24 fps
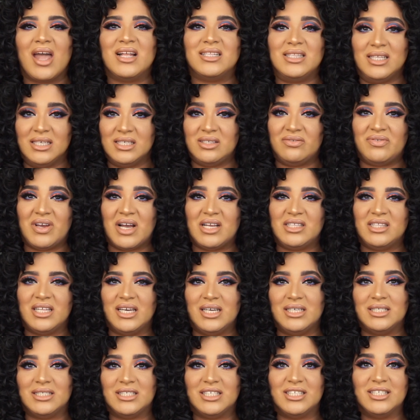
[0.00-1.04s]
This
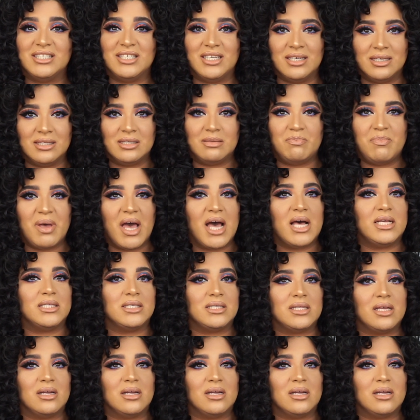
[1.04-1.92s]
foundation does pass,